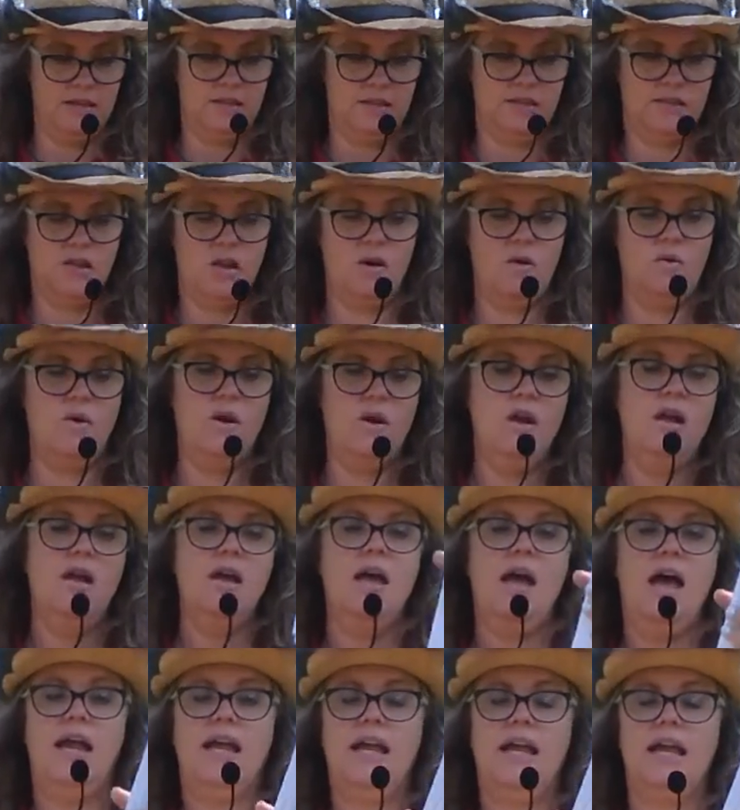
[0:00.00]
So
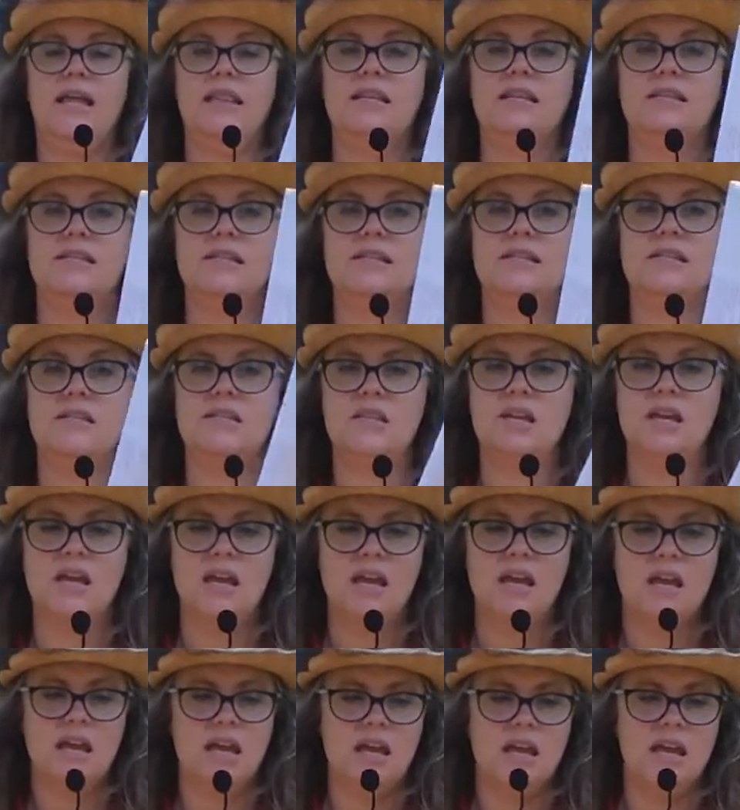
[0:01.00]
again, this is
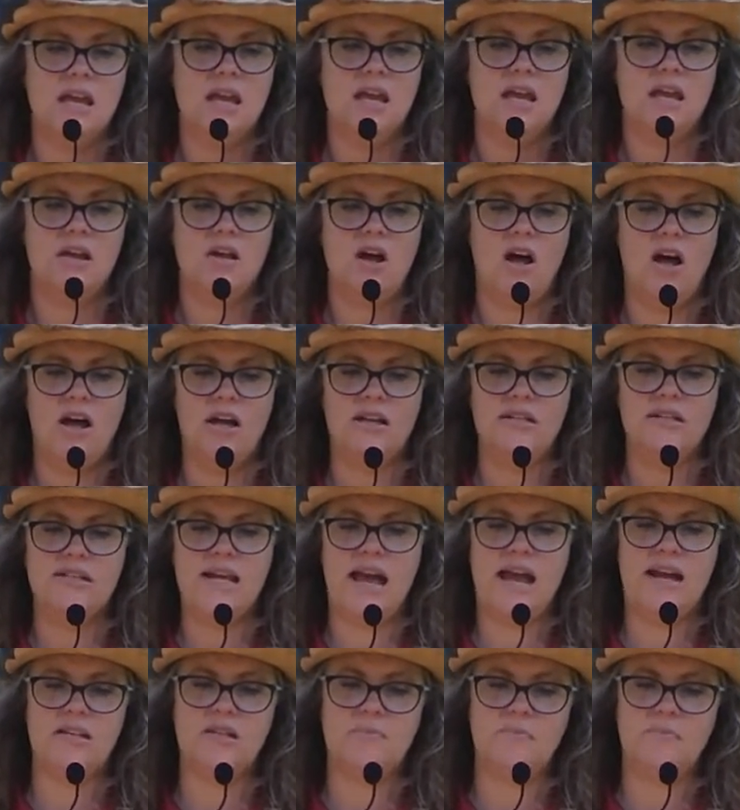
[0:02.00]

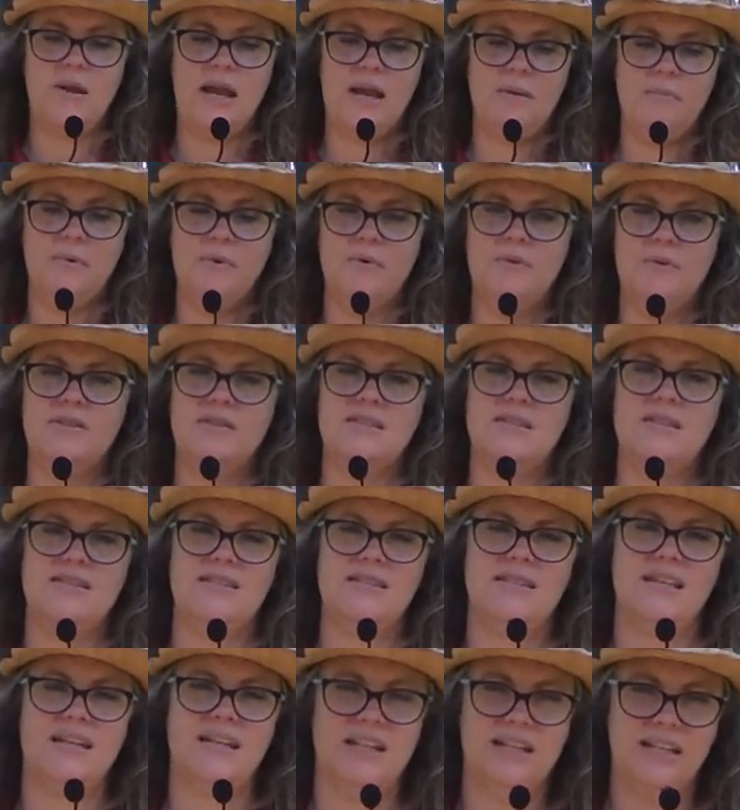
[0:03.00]
contact paper. This is
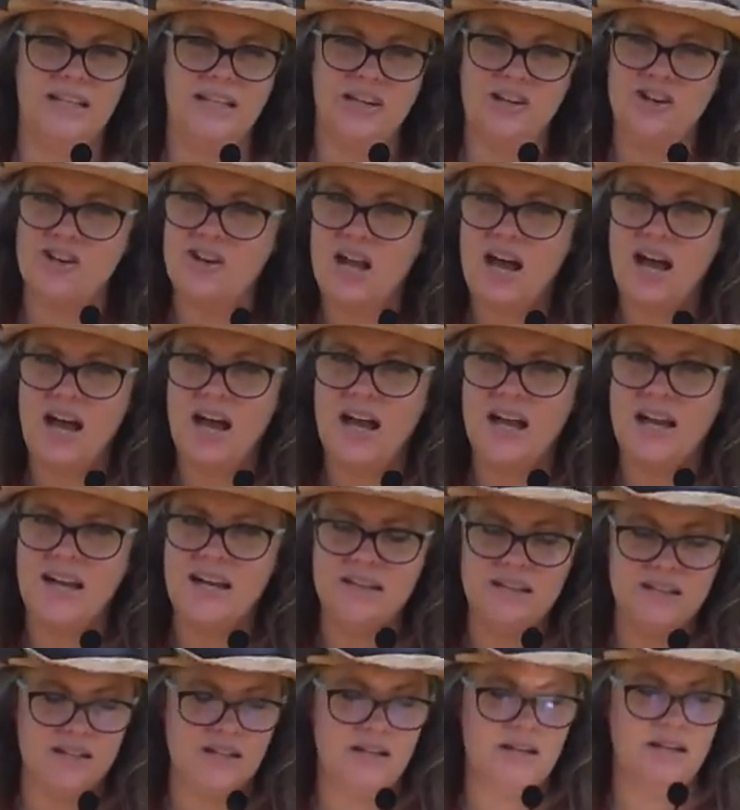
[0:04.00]
the clear
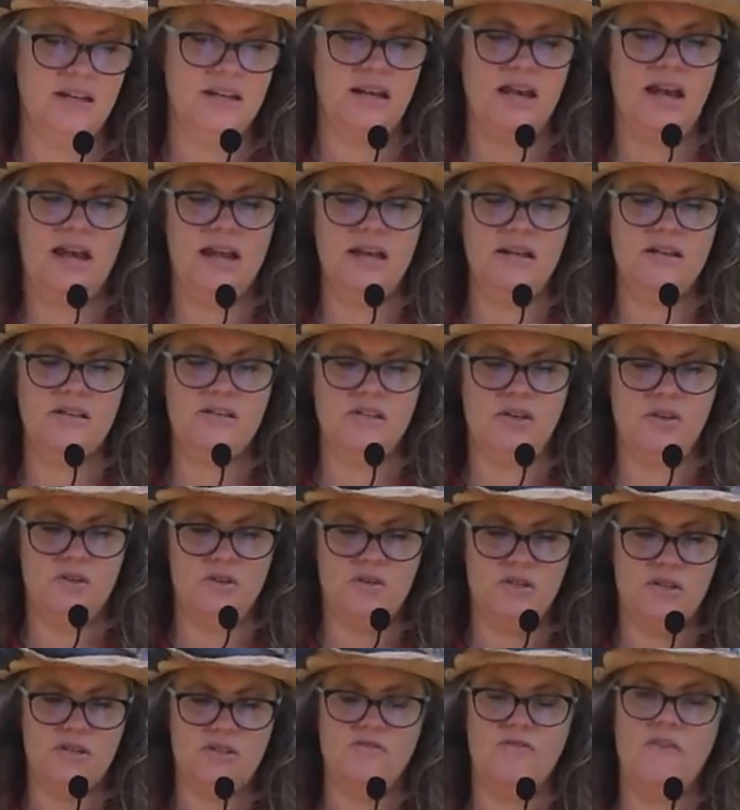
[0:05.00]
kind. Okay, so
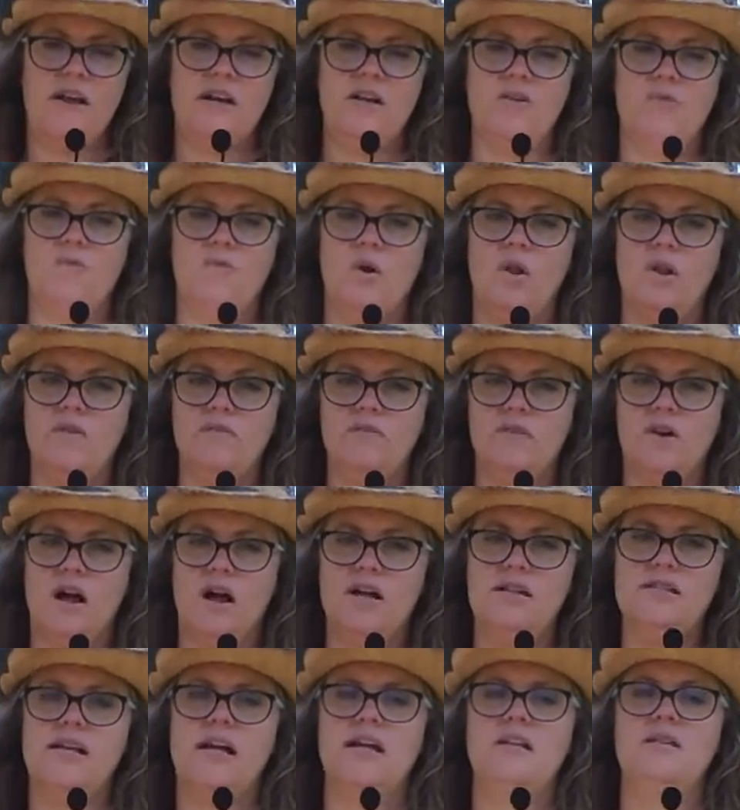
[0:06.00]
you just find a roll of
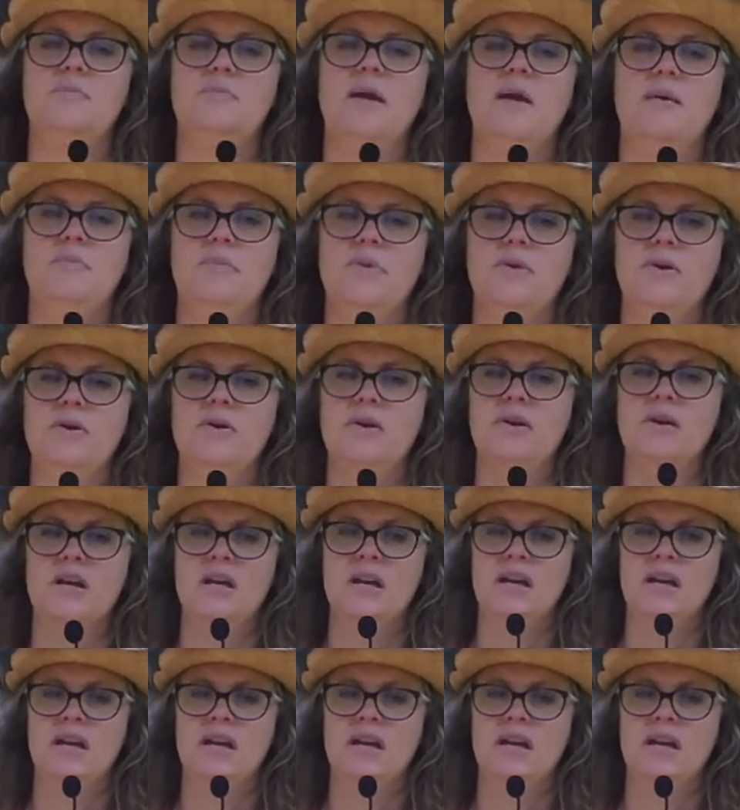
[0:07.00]
contact paper.